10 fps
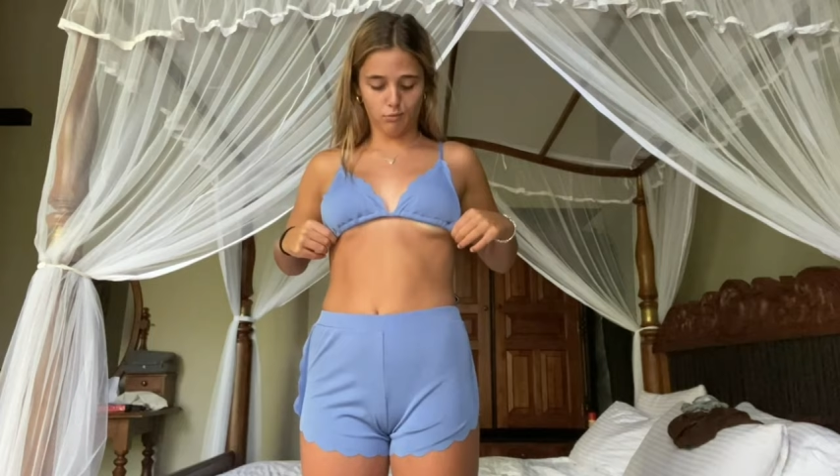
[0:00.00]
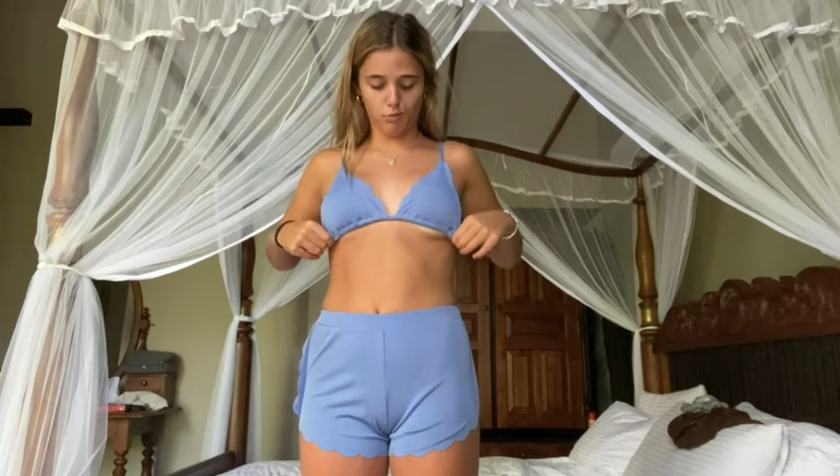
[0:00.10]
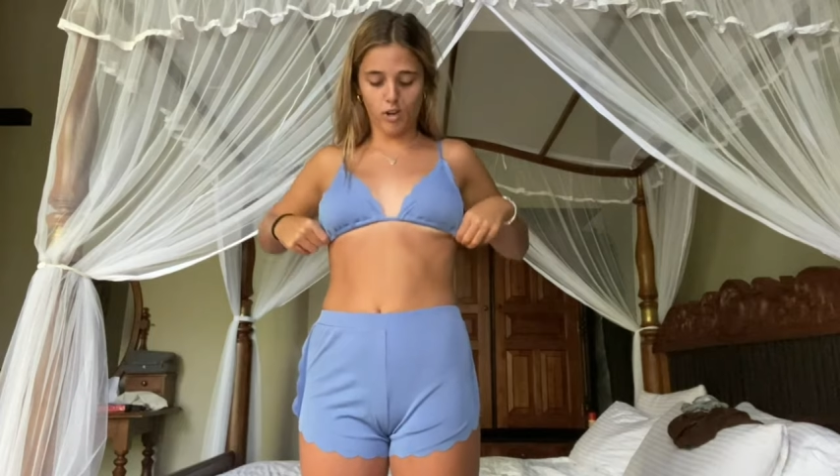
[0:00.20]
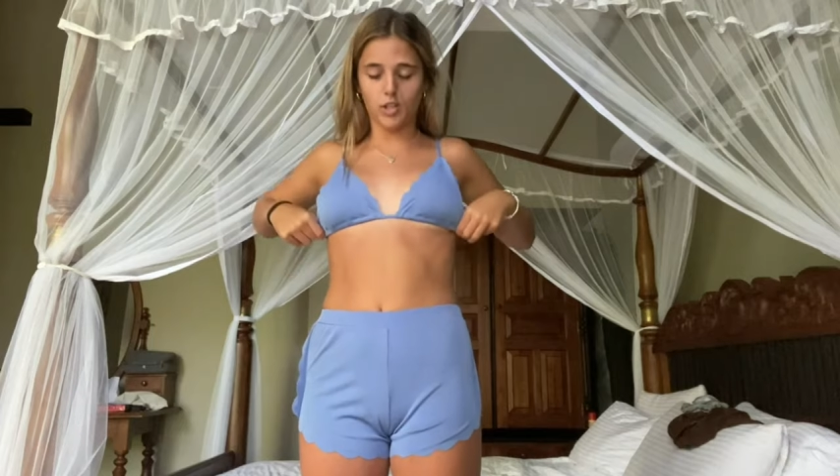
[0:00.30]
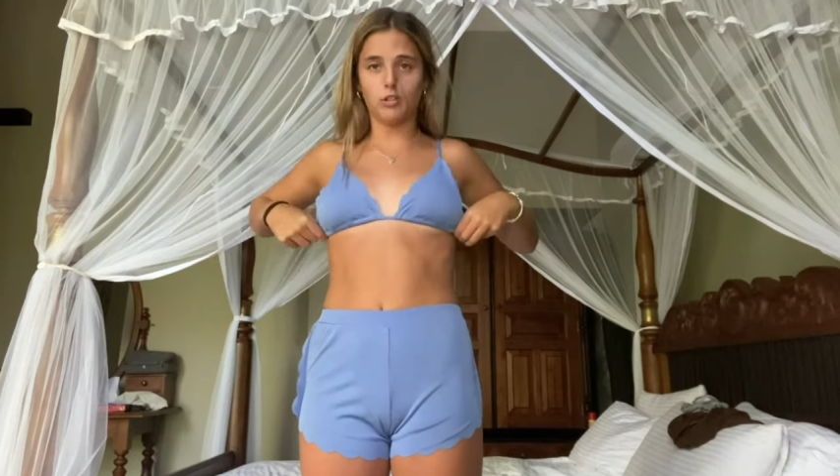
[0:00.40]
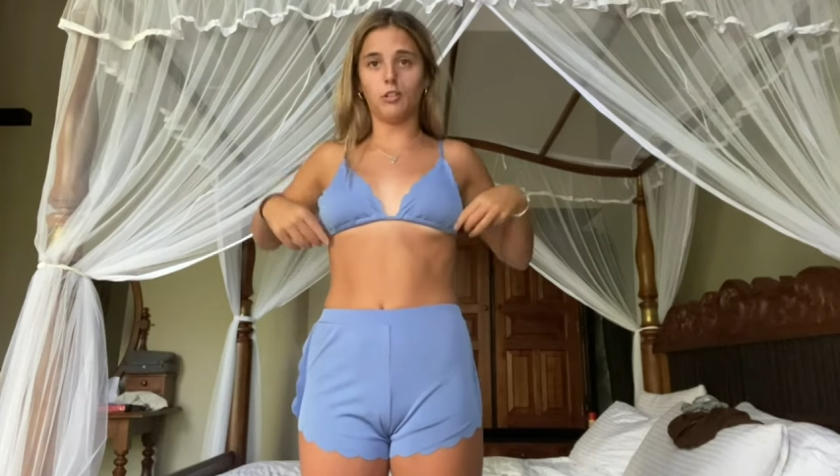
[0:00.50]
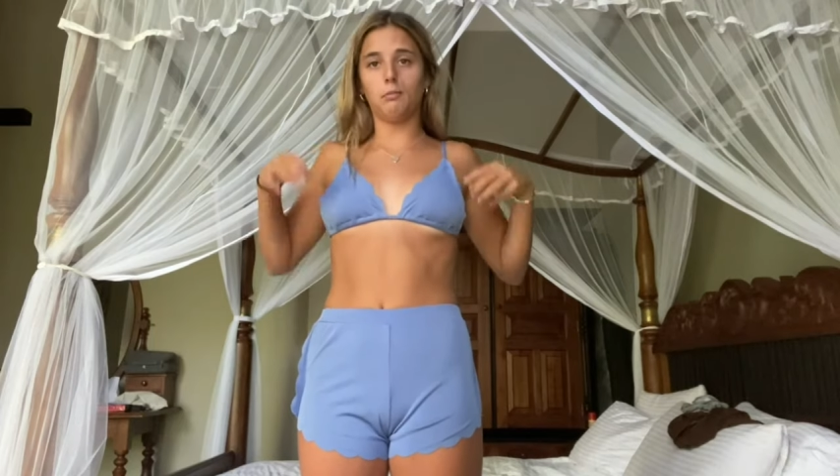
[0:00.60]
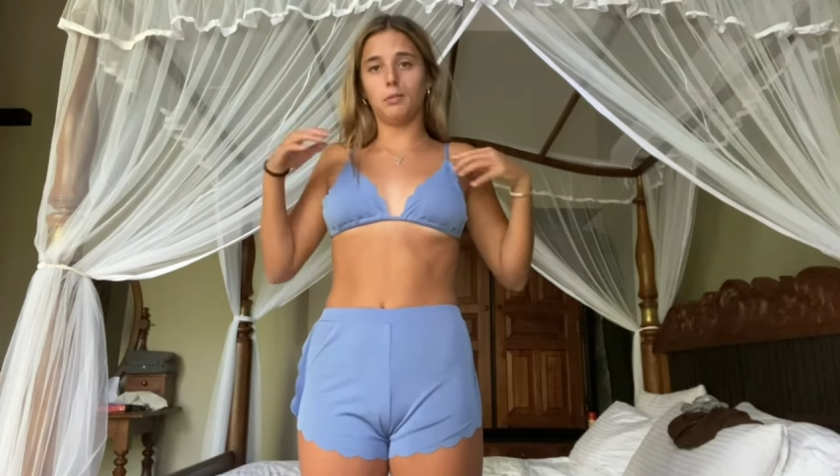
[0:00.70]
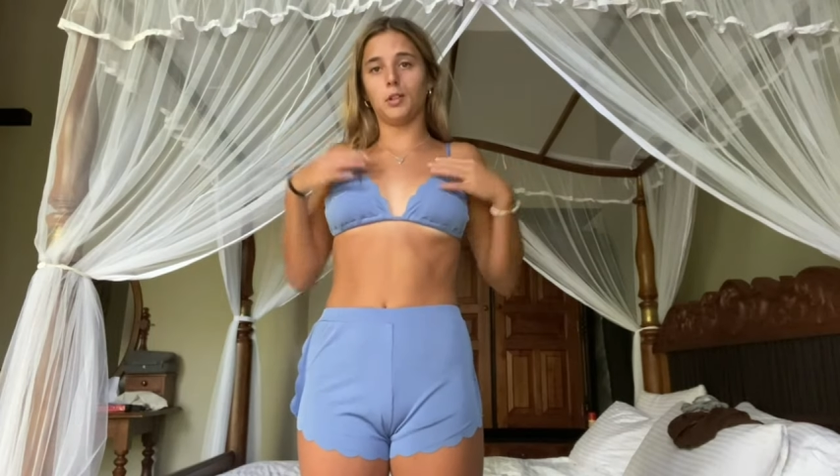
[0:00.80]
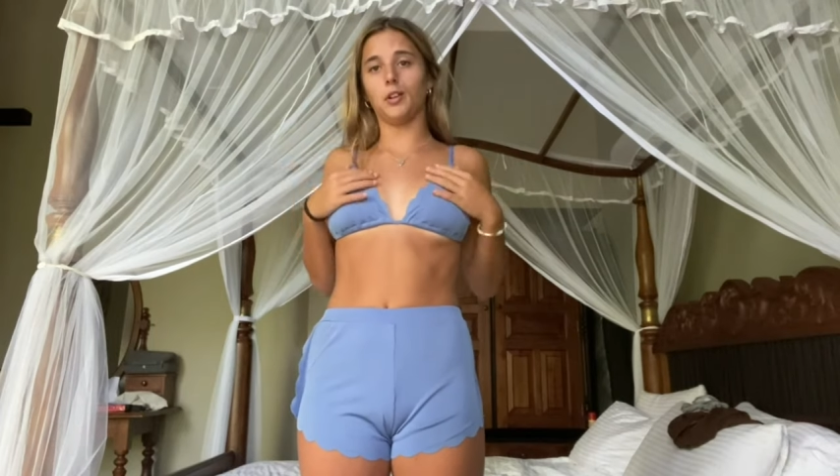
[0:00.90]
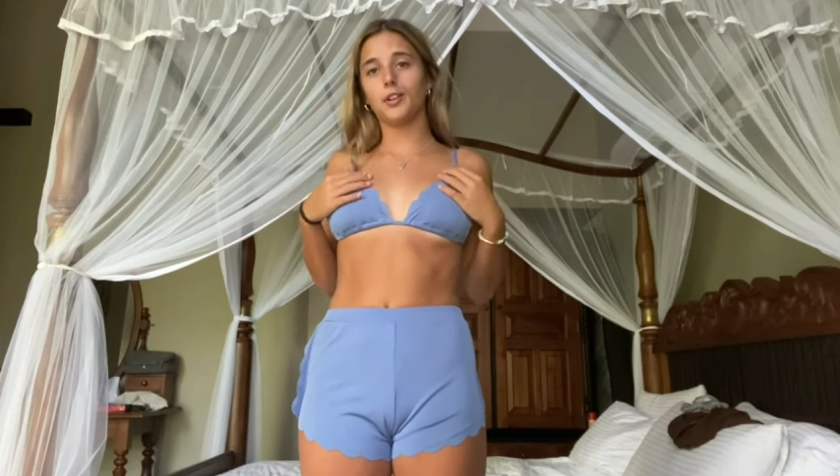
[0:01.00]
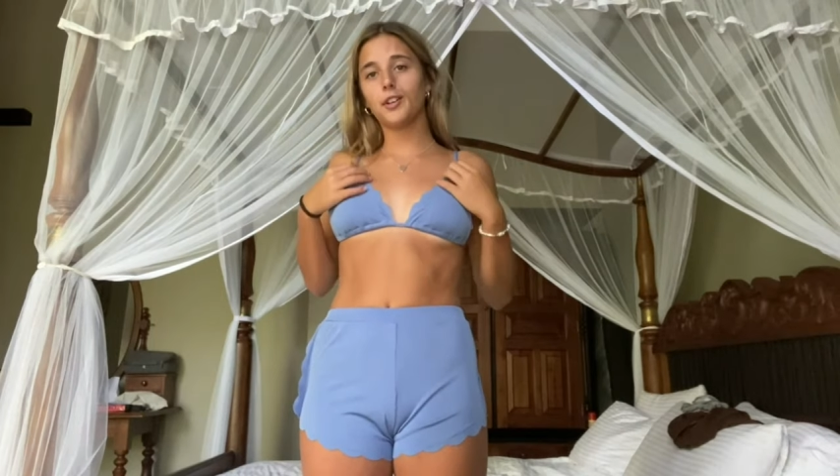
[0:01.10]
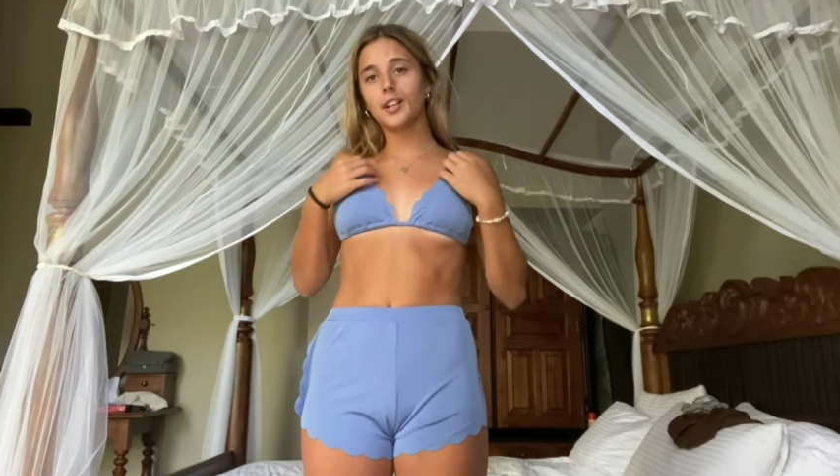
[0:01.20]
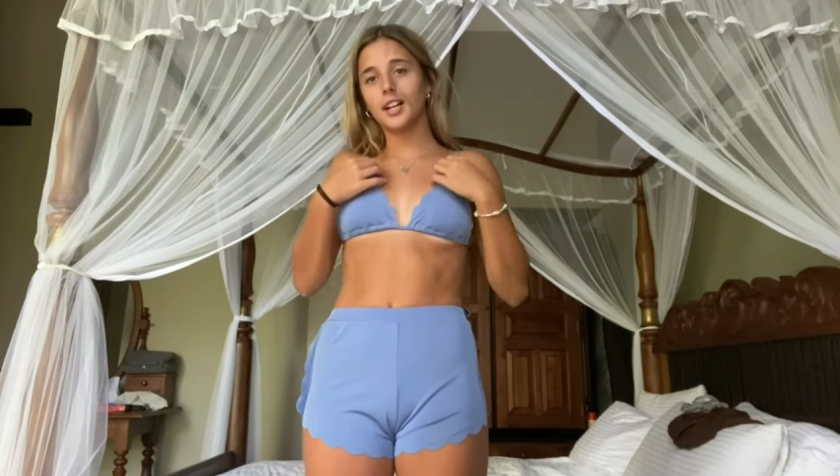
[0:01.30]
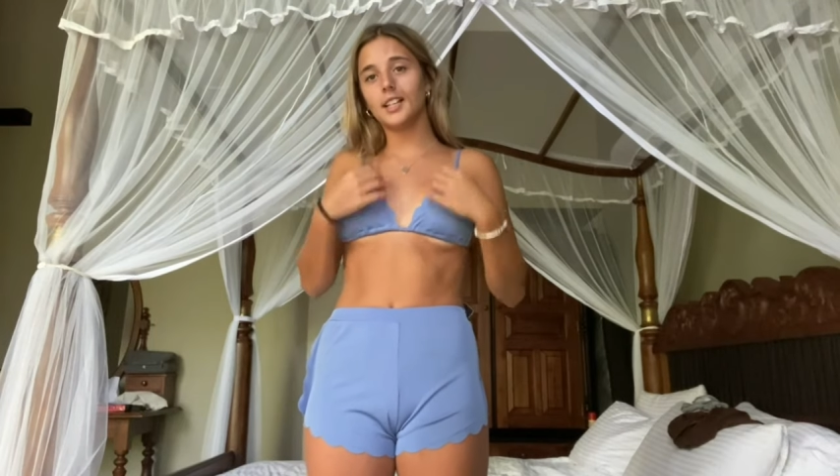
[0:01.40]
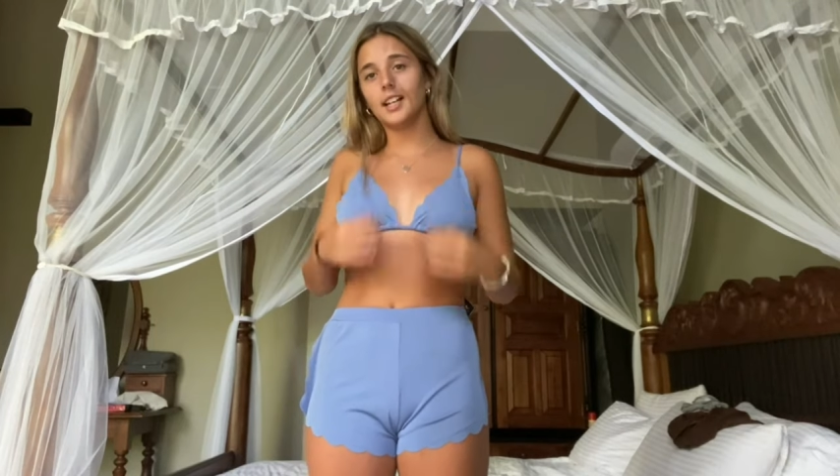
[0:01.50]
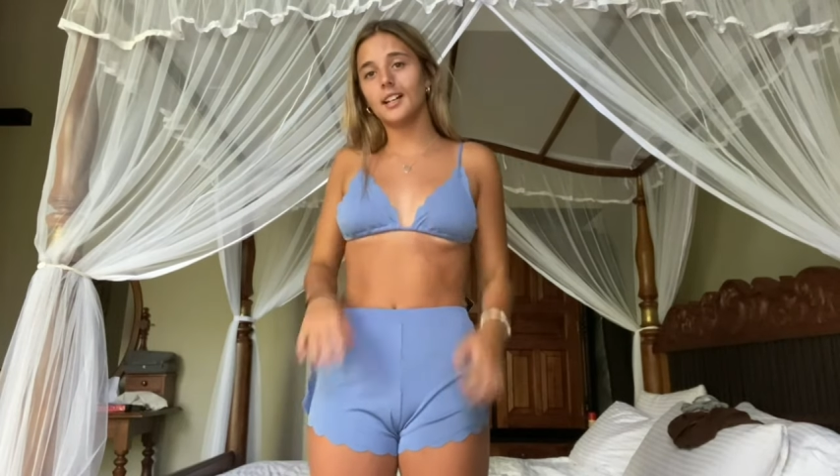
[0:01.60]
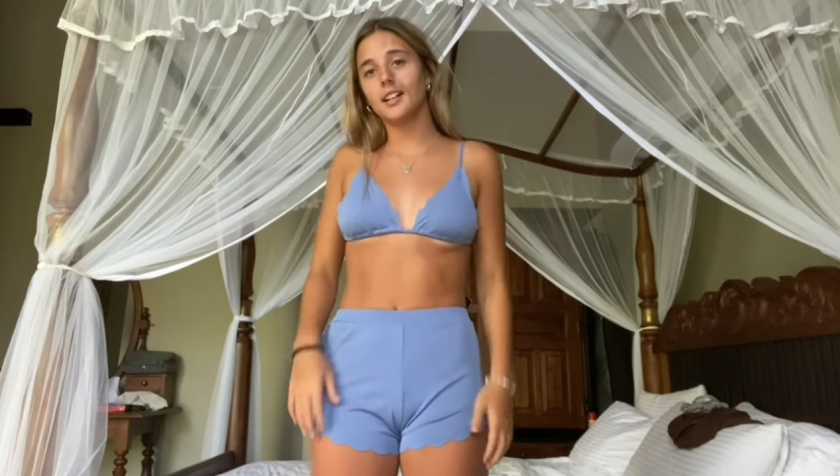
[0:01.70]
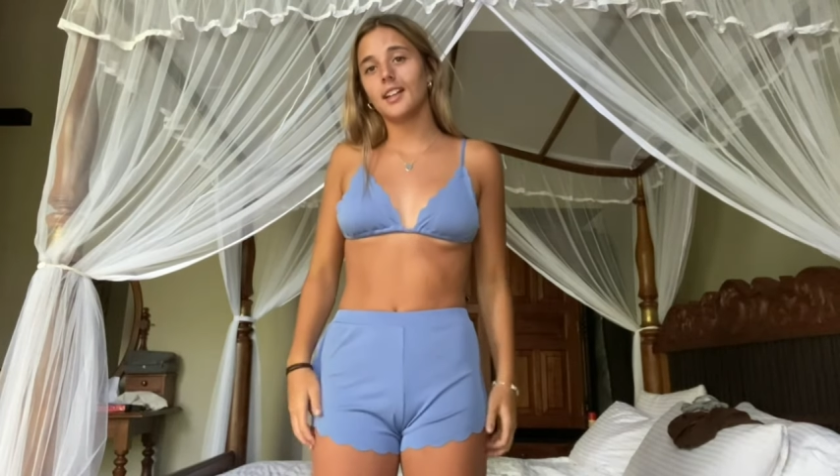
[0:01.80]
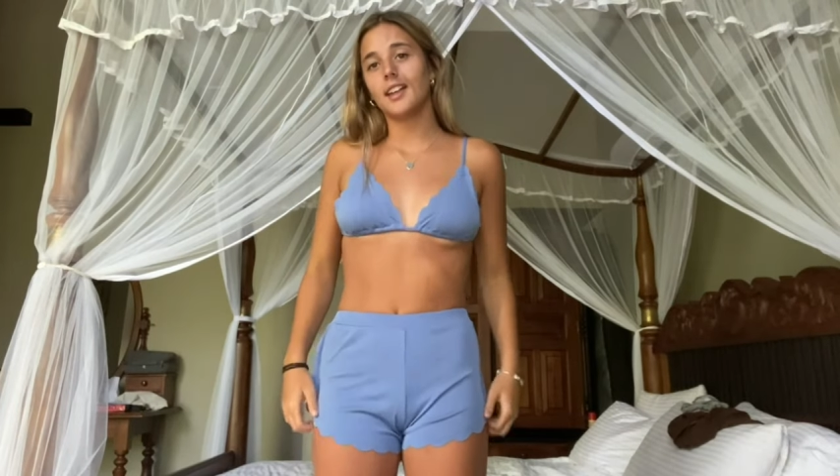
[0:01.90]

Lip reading: royal blue color.